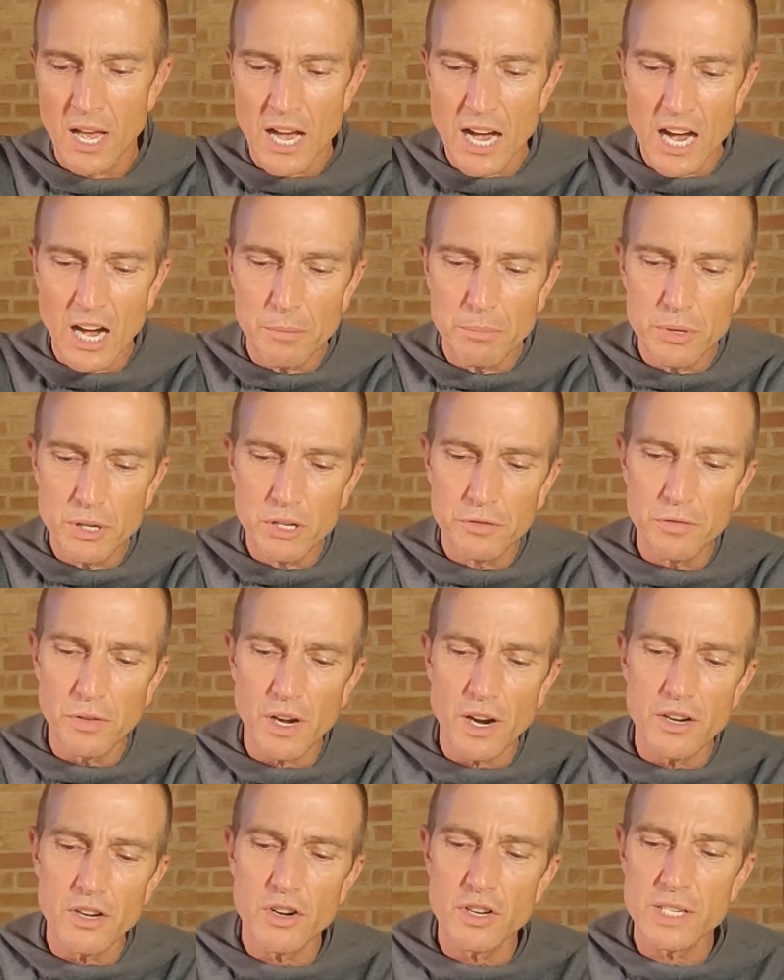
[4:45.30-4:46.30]
How beautiful
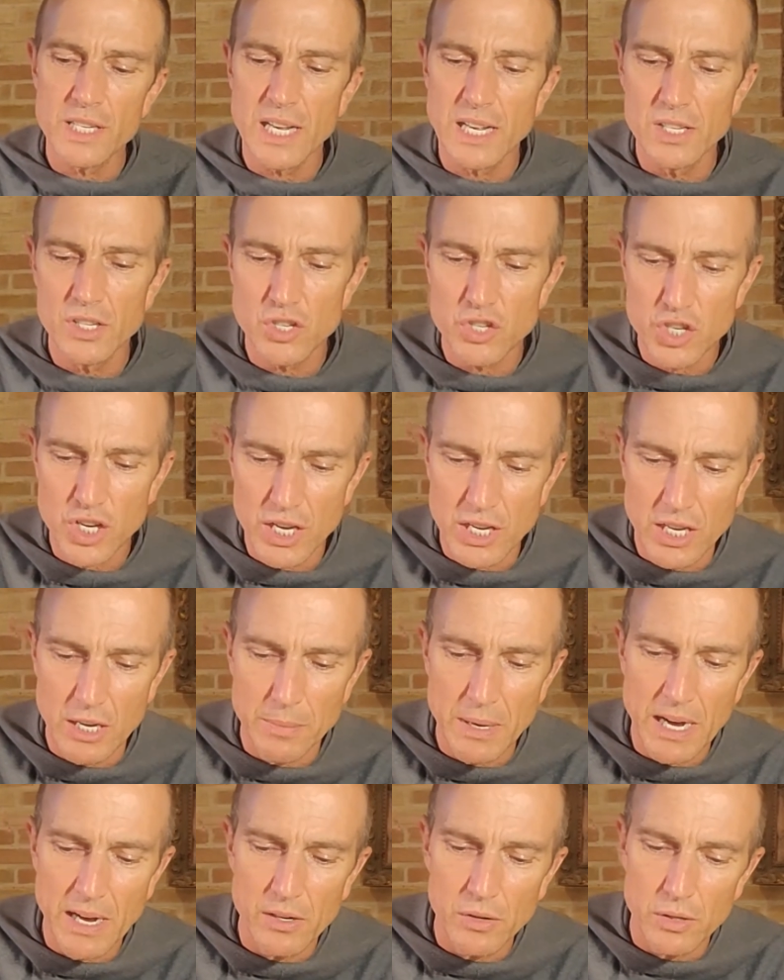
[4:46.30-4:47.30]
are your tents,
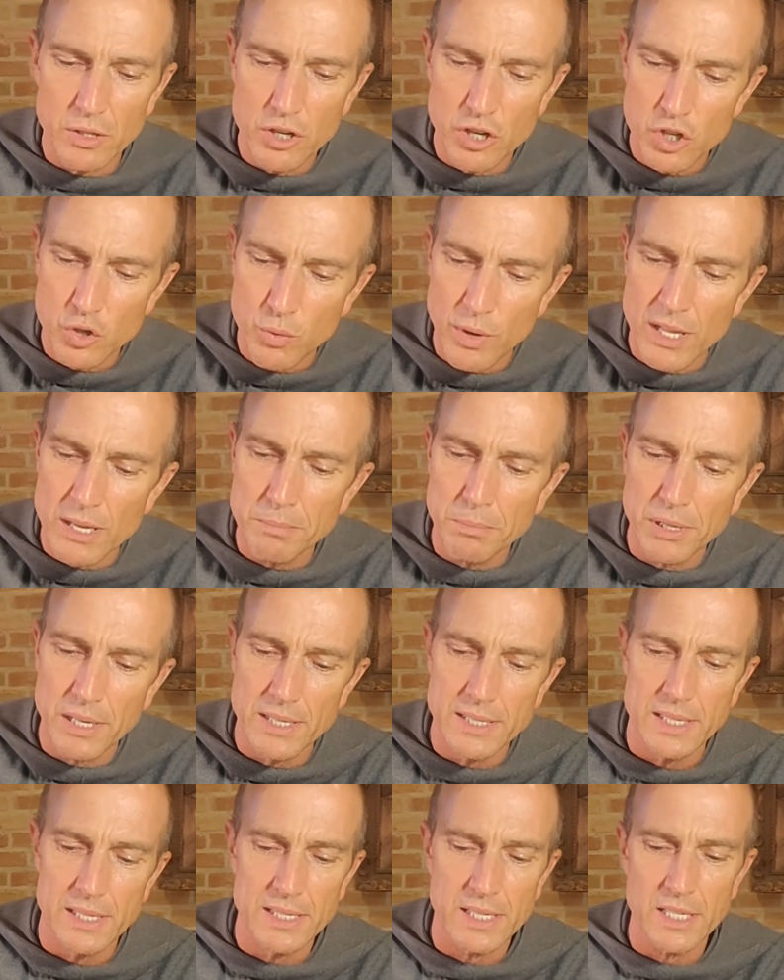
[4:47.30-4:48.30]
Jacob, how your dwelling
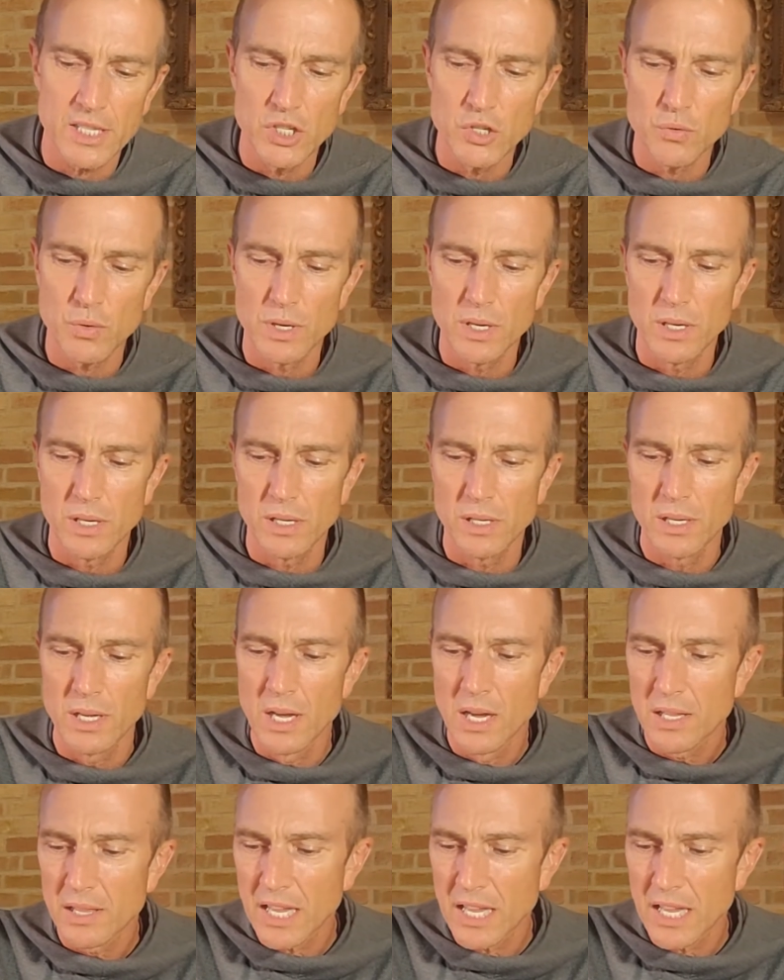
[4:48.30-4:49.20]
places, Israel.